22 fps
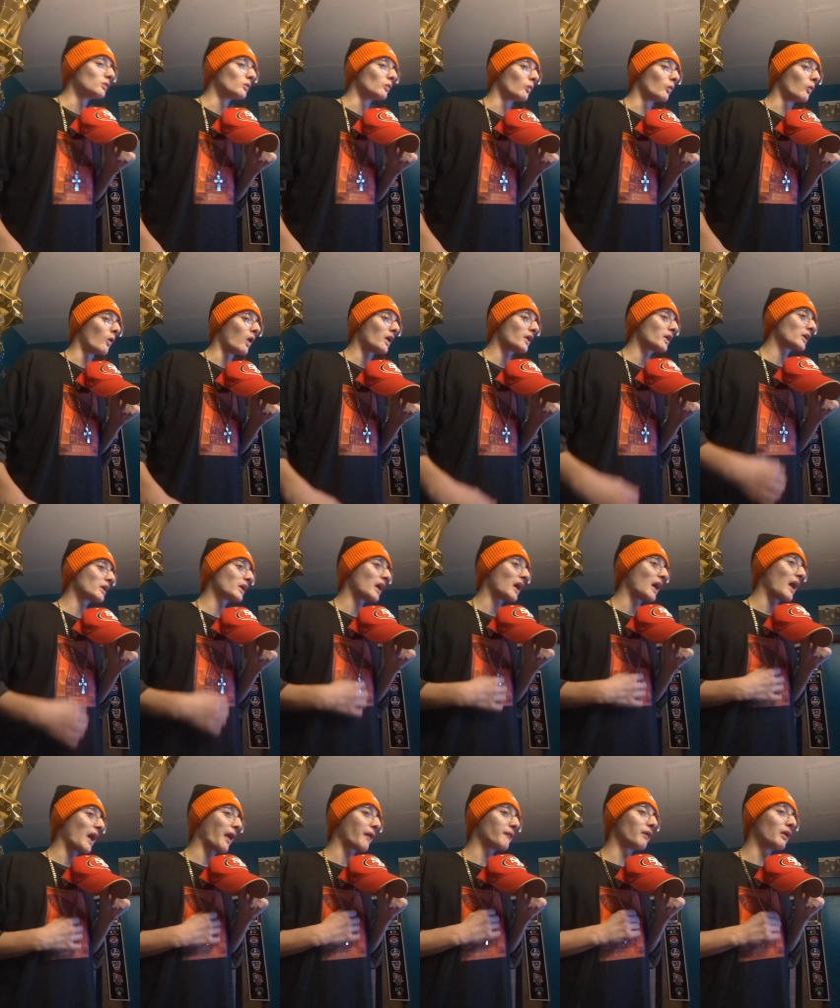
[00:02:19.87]
What a
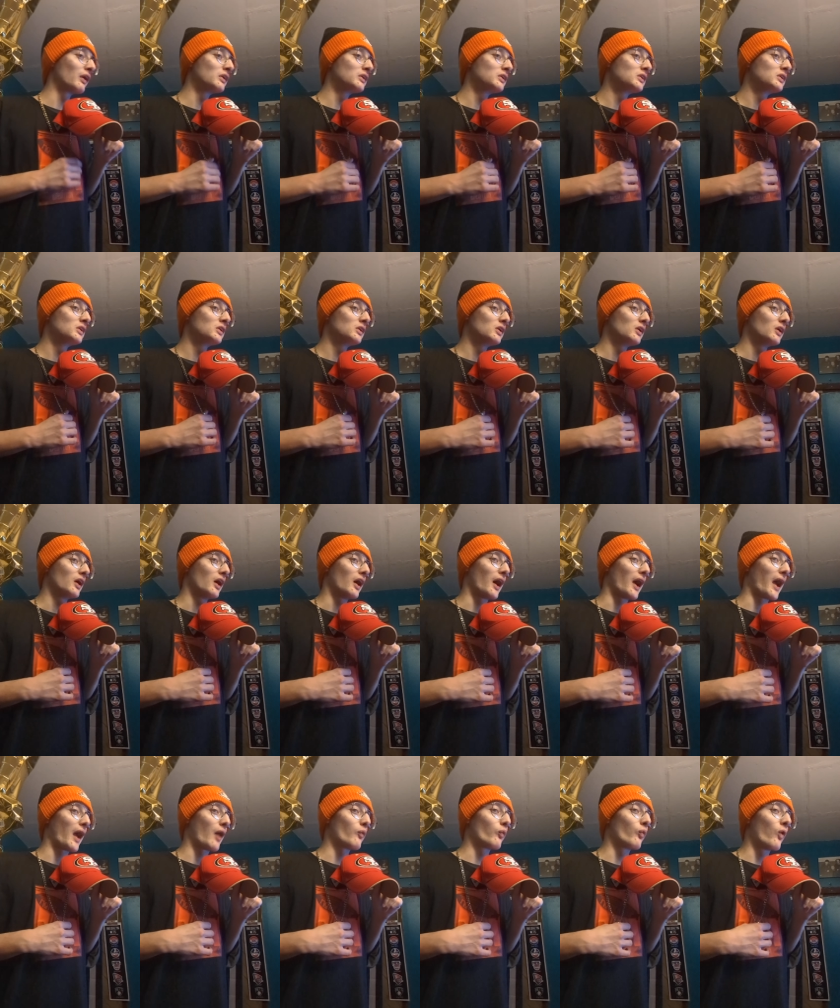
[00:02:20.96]
game,
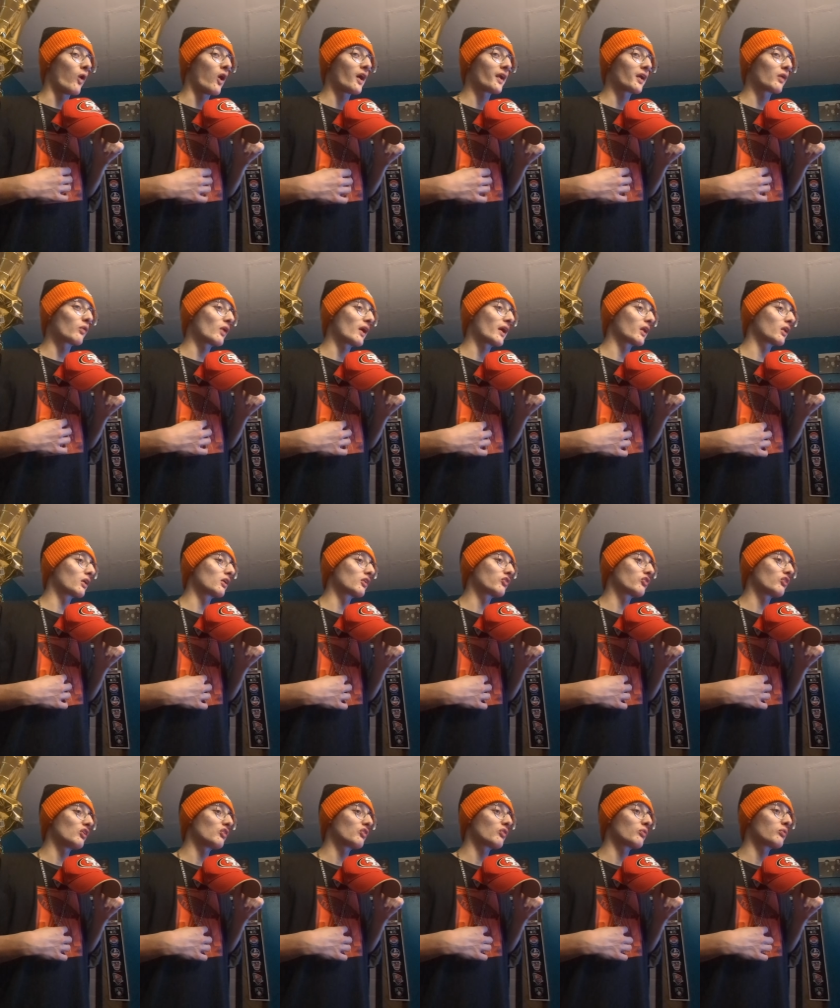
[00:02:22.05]
and what a regular
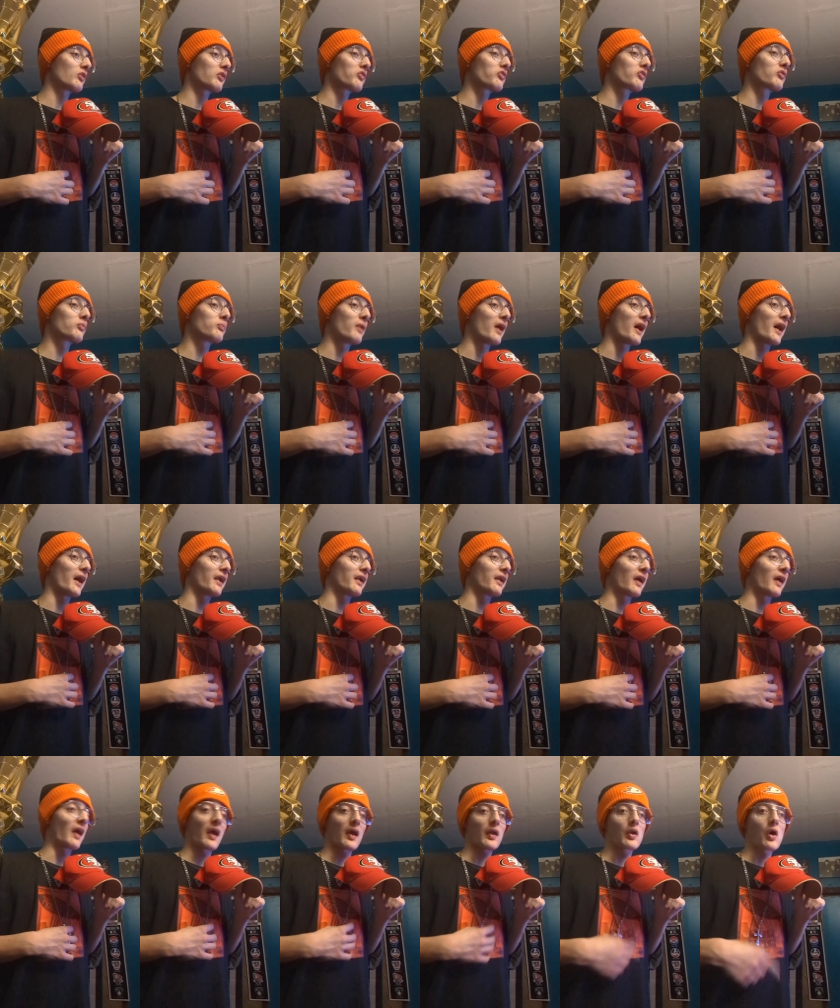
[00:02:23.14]
season this has been,
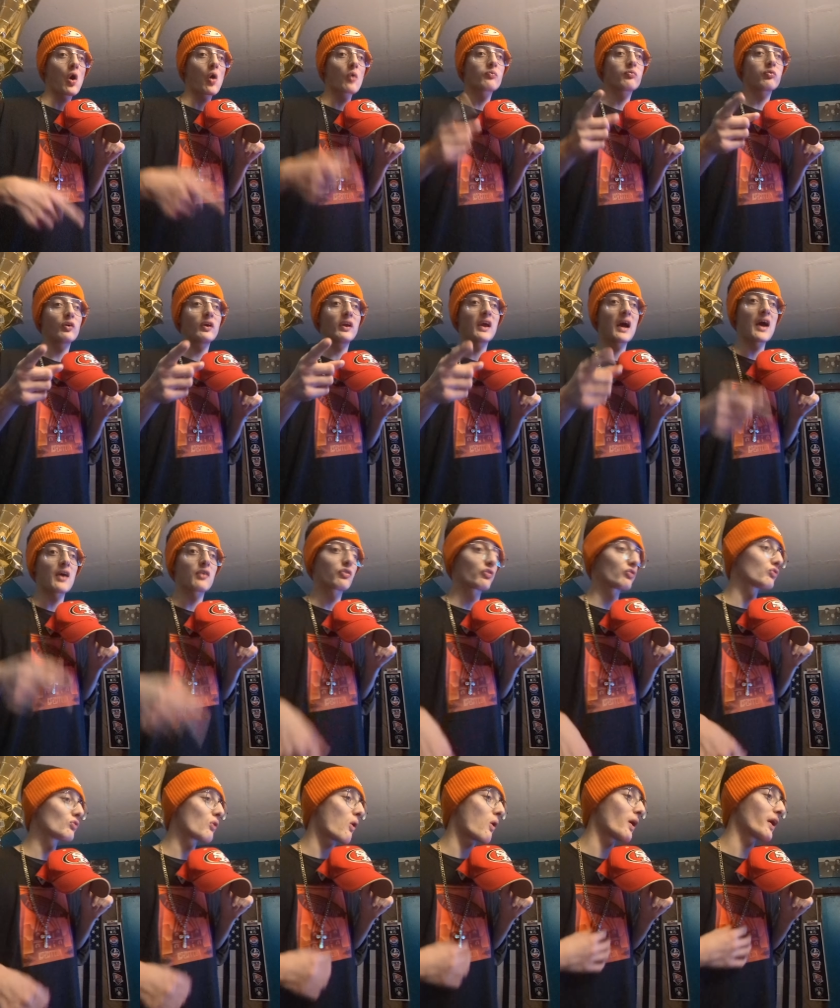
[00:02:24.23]
and hopefully you guys
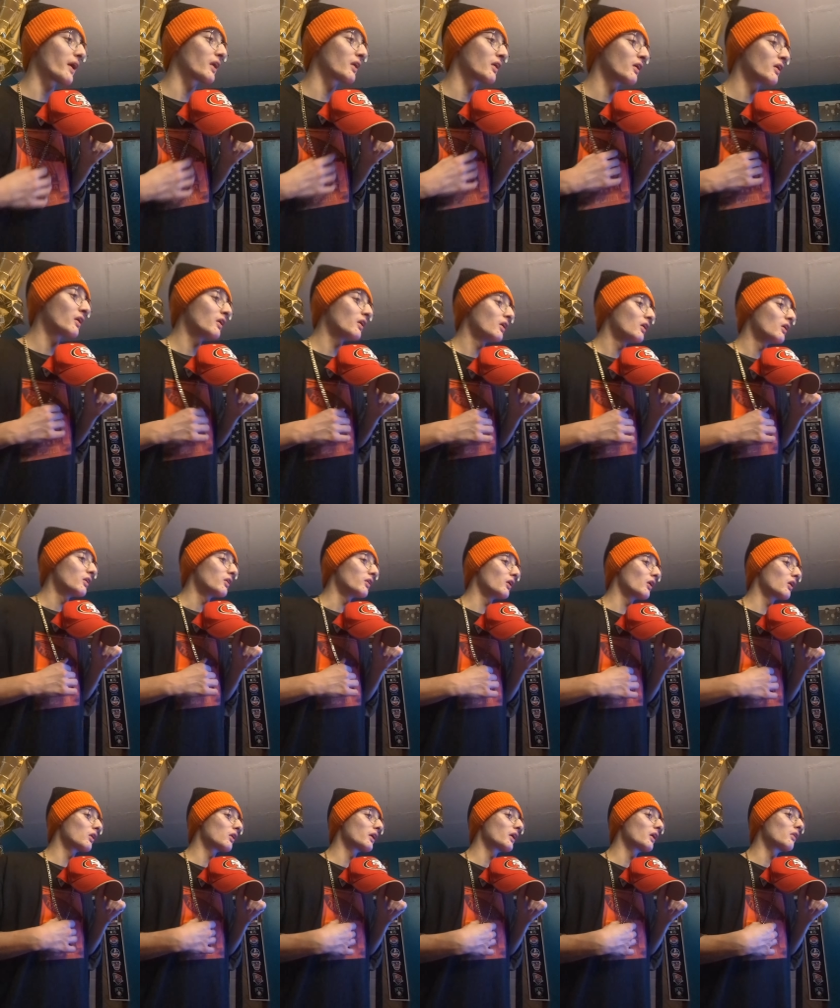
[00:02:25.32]
enjoyed
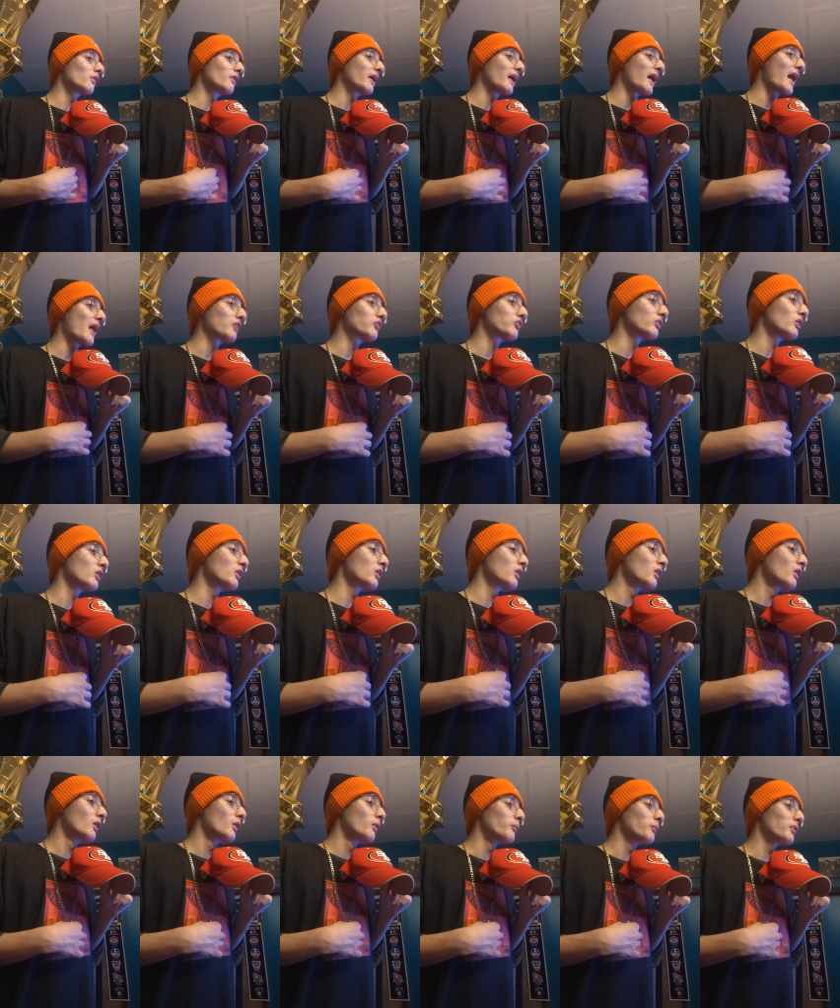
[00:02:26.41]
the earlier reaction
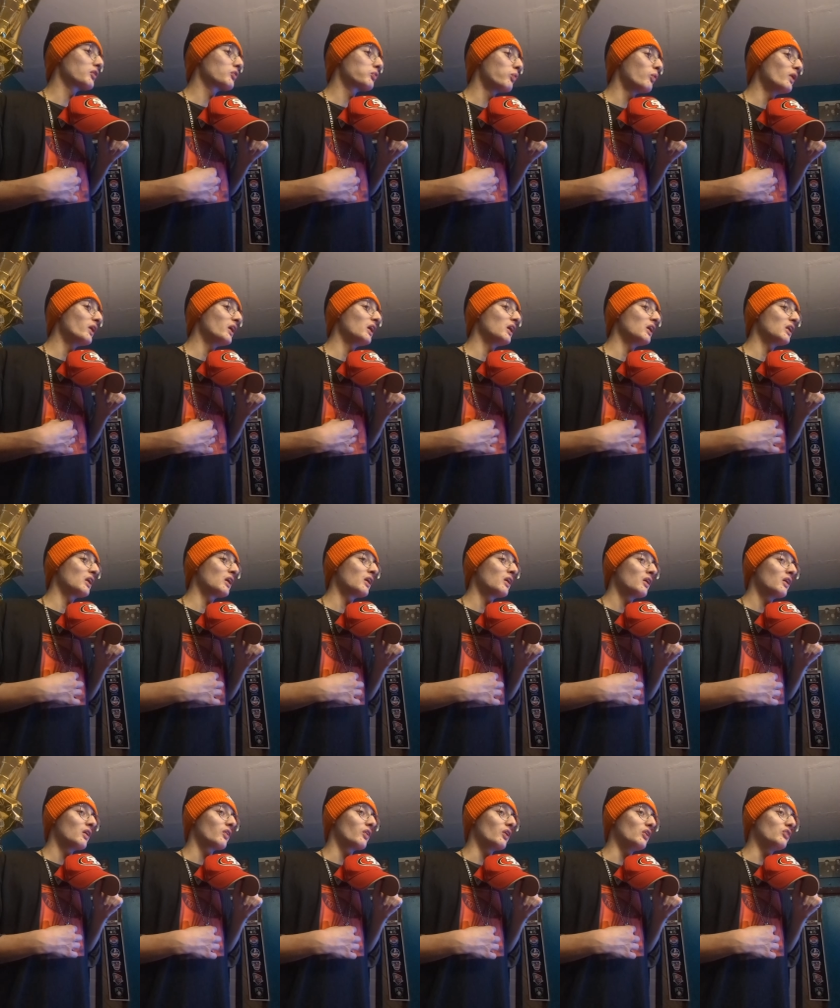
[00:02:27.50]
between
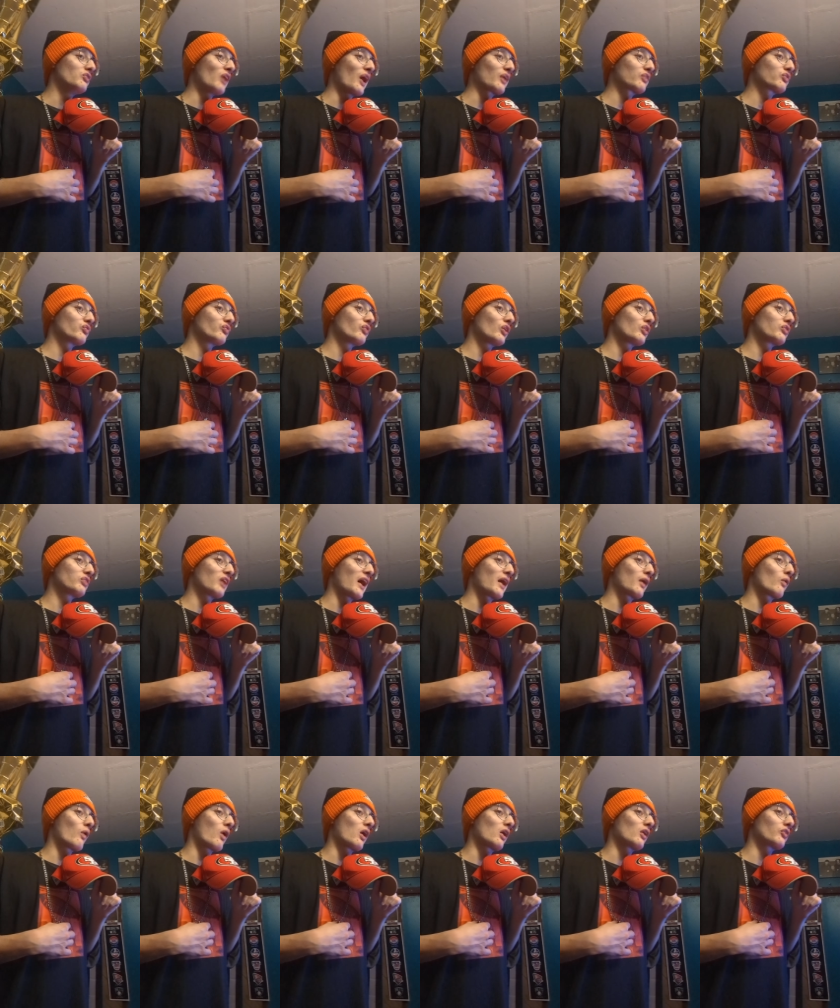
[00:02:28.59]
the Jacksonville
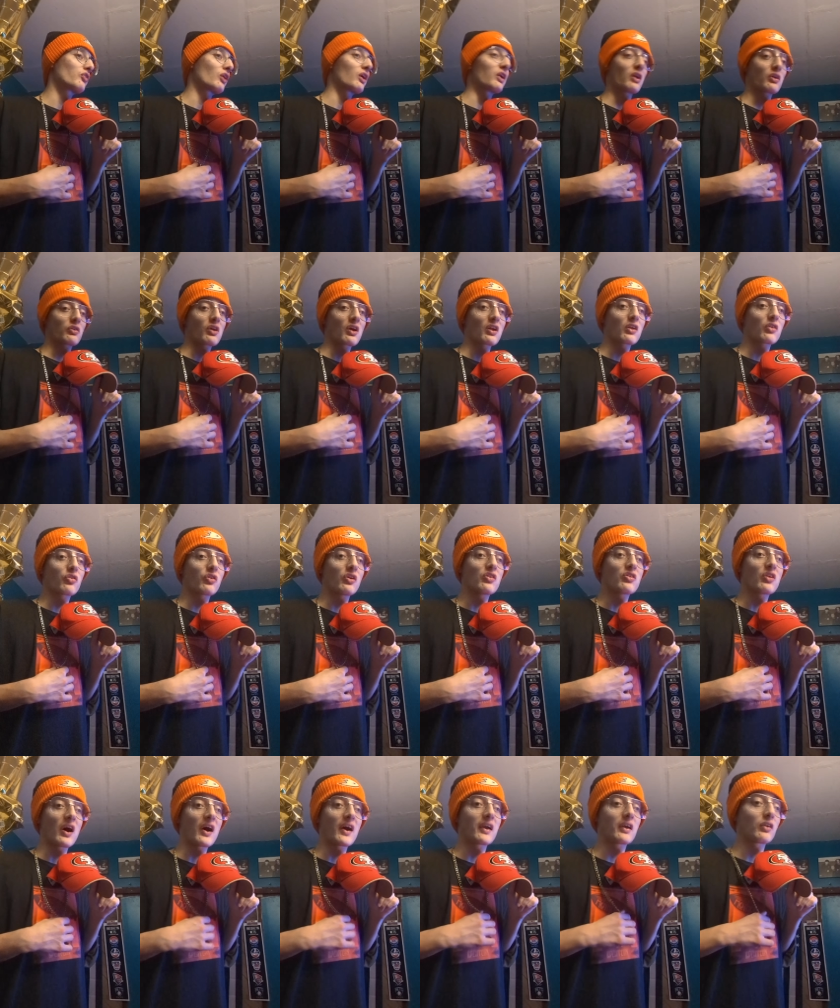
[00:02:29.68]
Jaguars and the Tennessee
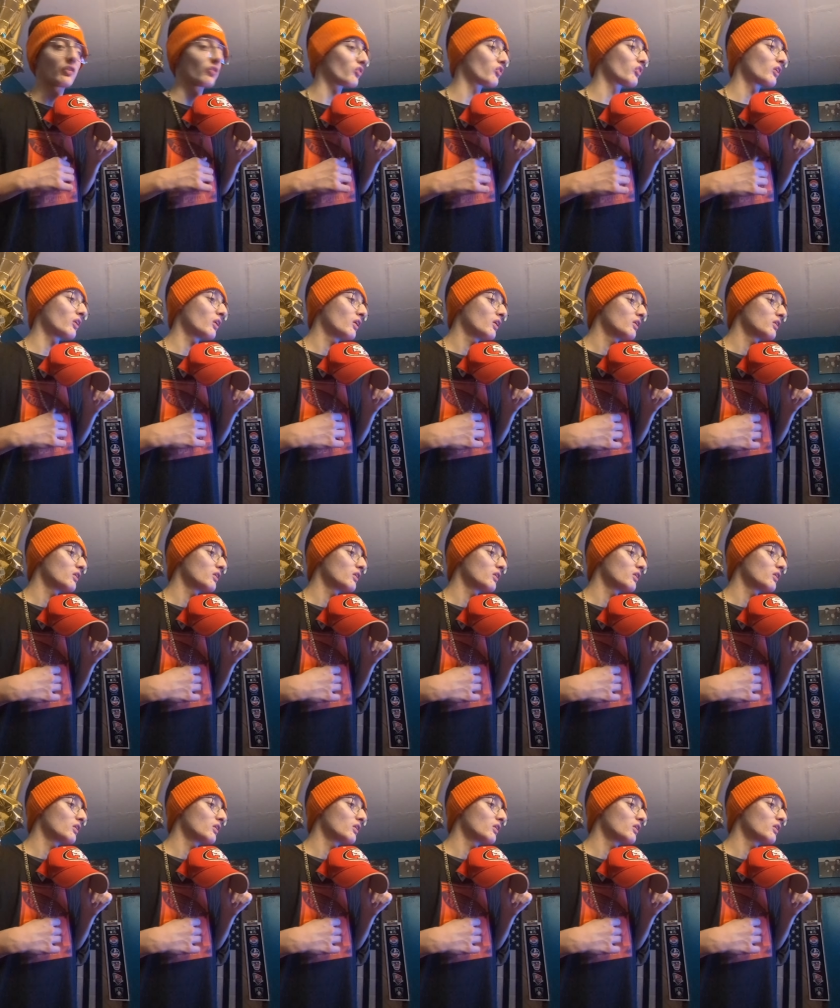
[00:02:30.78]
Titans.